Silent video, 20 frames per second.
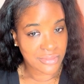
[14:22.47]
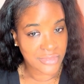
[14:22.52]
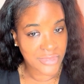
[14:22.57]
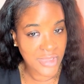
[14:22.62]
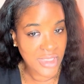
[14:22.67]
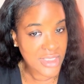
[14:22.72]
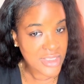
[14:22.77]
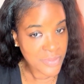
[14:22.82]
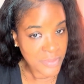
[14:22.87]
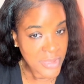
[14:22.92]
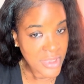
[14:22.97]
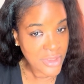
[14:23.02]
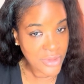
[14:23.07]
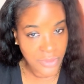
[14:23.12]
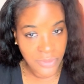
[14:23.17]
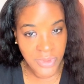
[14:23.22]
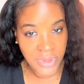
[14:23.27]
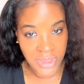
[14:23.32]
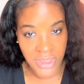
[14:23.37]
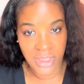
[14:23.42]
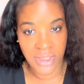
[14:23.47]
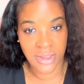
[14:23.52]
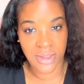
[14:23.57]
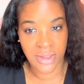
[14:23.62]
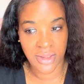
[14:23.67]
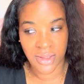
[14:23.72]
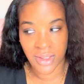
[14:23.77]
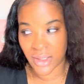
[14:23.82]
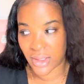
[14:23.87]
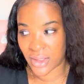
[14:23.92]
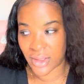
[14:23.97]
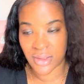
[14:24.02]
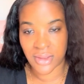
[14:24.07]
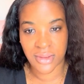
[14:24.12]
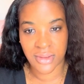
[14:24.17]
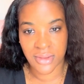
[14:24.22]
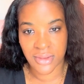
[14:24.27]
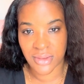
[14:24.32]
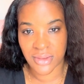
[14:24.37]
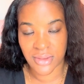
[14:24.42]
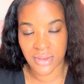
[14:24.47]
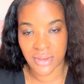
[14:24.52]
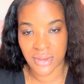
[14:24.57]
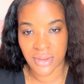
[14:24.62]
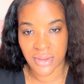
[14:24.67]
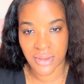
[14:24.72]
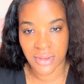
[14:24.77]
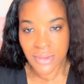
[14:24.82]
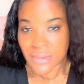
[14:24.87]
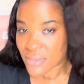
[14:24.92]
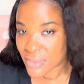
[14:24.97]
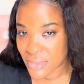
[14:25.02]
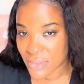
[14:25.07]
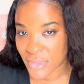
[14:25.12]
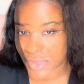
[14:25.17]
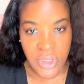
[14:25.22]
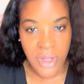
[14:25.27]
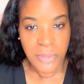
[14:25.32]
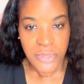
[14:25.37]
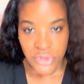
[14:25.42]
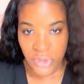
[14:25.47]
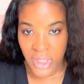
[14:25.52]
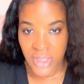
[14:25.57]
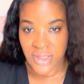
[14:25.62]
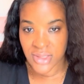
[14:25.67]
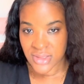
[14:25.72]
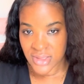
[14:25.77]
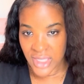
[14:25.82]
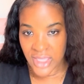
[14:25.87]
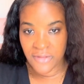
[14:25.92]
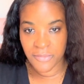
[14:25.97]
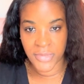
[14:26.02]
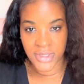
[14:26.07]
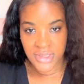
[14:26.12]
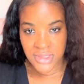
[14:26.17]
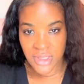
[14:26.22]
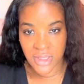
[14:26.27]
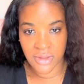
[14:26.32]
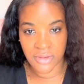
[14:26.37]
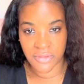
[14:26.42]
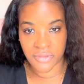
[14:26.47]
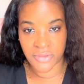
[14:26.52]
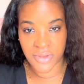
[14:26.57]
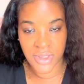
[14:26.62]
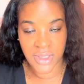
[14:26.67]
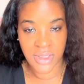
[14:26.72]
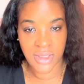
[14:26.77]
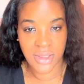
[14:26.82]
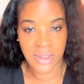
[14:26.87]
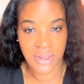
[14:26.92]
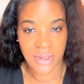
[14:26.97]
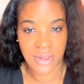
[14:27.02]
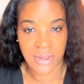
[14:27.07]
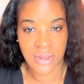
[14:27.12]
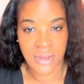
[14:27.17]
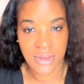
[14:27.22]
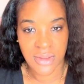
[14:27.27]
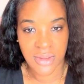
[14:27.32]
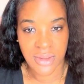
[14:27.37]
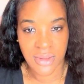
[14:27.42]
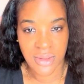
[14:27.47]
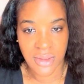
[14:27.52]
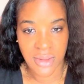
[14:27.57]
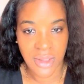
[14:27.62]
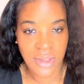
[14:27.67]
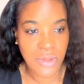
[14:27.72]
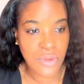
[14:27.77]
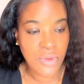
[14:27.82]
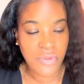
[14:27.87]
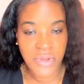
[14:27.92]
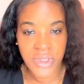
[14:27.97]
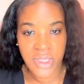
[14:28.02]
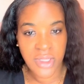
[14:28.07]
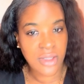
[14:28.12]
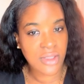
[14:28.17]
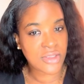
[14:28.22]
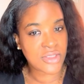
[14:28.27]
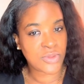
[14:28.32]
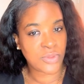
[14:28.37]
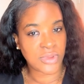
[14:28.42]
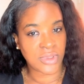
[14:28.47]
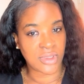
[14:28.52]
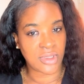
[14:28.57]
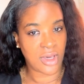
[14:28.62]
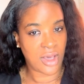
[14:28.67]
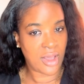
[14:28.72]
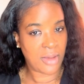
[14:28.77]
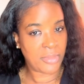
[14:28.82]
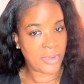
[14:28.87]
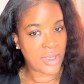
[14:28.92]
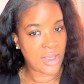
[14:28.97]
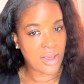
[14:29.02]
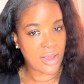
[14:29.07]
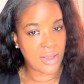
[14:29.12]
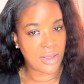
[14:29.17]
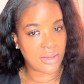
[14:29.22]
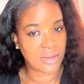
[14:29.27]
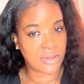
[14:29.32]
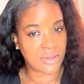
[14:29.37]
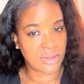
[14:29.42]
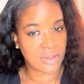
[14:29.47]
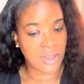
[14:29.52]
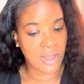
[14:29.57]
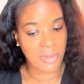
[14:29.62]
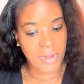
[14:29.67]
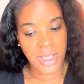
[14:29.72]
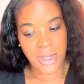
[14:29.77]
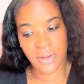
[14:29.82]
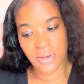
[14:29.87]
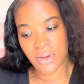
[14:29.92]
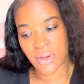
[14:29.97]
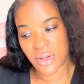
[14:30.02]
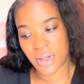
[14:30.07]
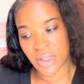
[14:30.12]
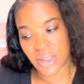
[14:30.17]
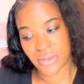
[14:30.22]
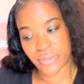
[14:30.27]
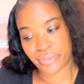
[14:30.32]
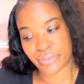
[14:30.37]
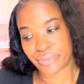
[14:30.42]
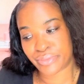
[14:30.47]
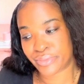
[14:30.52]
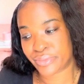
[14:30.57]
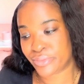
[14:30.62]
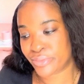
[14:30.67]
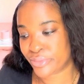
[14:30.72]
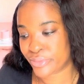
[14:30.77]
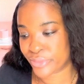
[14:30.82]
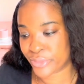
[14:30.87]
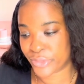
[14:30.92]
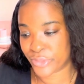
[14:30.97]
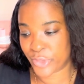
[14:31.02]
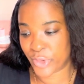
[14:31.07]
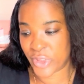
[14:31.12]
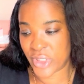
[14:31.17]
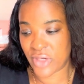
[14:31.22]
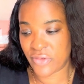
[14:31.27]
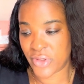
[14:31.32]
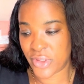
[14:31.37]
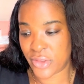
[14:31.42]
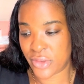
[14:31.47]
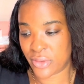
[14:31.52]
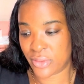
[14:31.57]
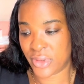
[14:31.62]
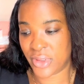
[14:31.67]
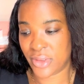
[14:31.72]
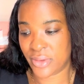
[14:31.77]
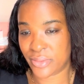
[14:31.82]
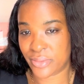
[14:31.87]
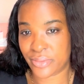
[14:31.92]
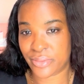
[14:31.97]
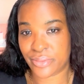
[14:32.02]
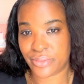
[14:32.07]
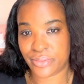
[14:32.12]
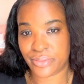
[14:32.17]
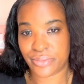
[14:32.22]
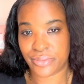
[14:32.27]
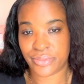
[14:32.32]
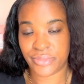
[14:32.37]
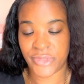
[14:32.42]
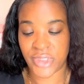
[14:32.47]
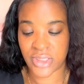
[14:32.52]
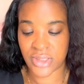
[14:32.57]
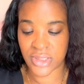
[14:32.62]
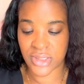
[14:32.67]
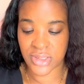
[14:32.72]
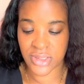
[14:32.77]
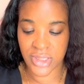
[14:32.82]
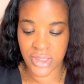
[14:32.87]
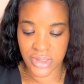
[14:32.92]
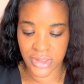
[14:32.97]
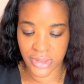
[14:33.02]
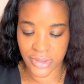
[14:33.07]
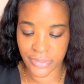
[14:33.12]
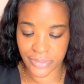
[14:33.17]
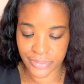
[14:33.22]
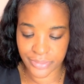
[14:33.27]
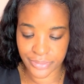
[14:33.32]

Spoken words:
It's me doing it. I'm trying to save myself. And you over here just want a cop lot? I'm like, Lord, whatever you're doing in the season,